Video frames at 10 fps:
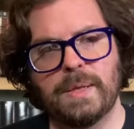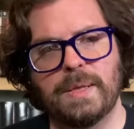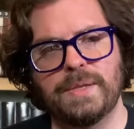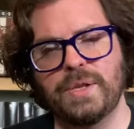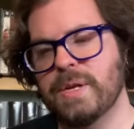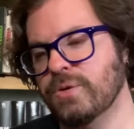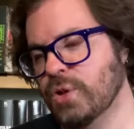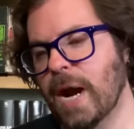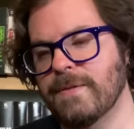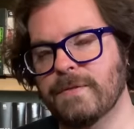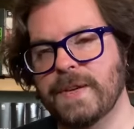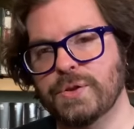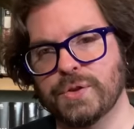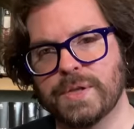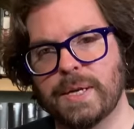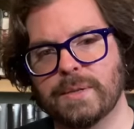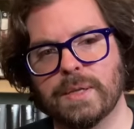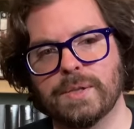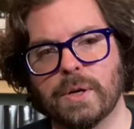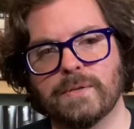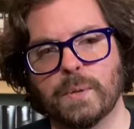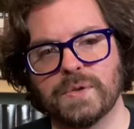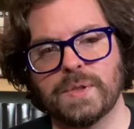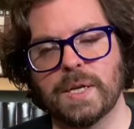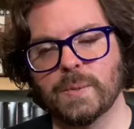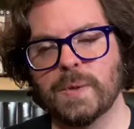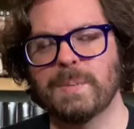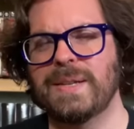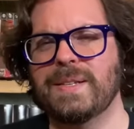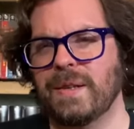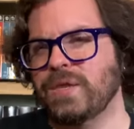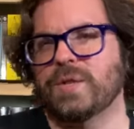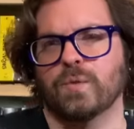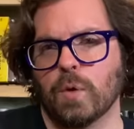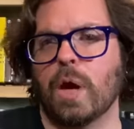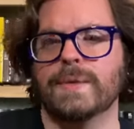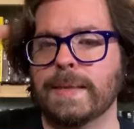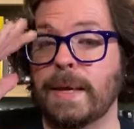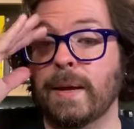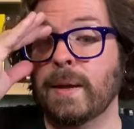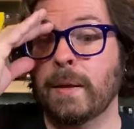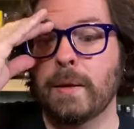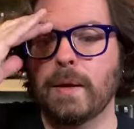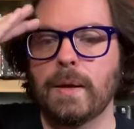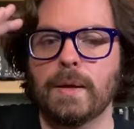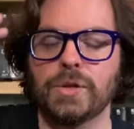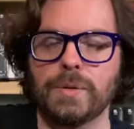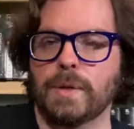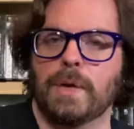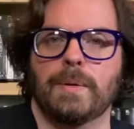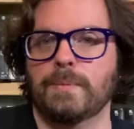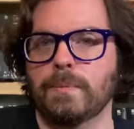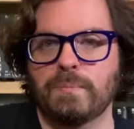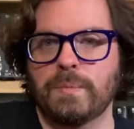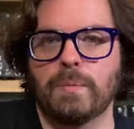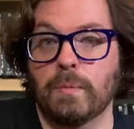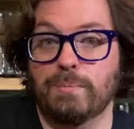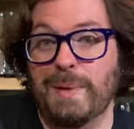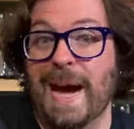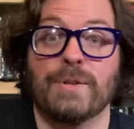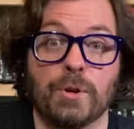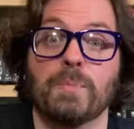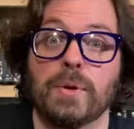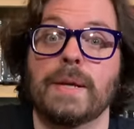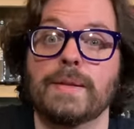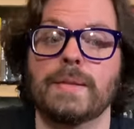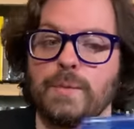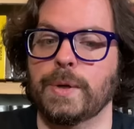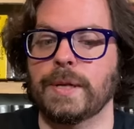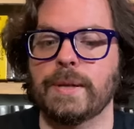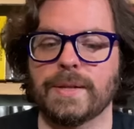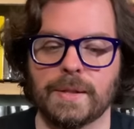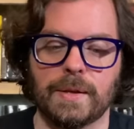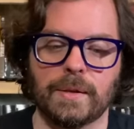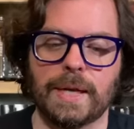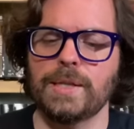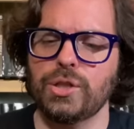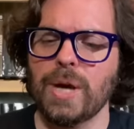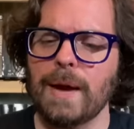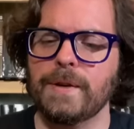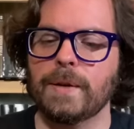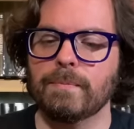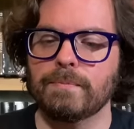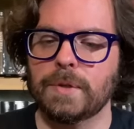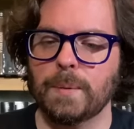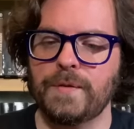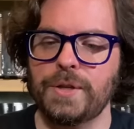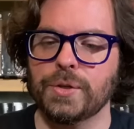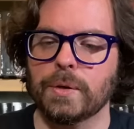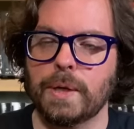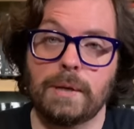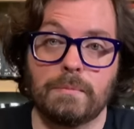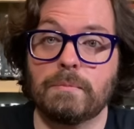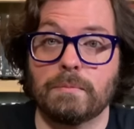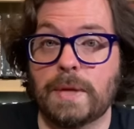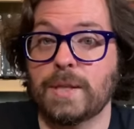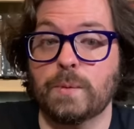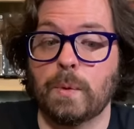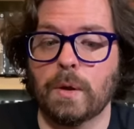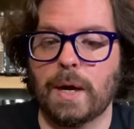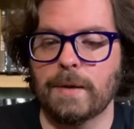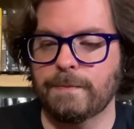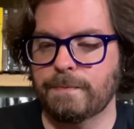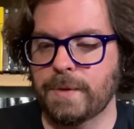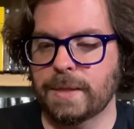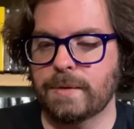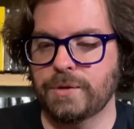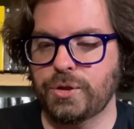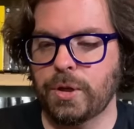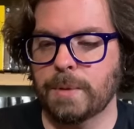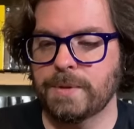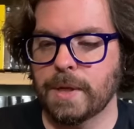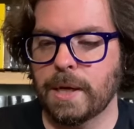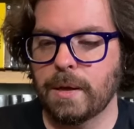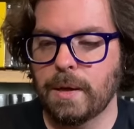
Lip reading: The drive-in features that Dark Force does, where they basically just raw scan battered prints is what it is. And they're like, it's a drive-in, double feature. And that's what a lot of, that there's charm to that.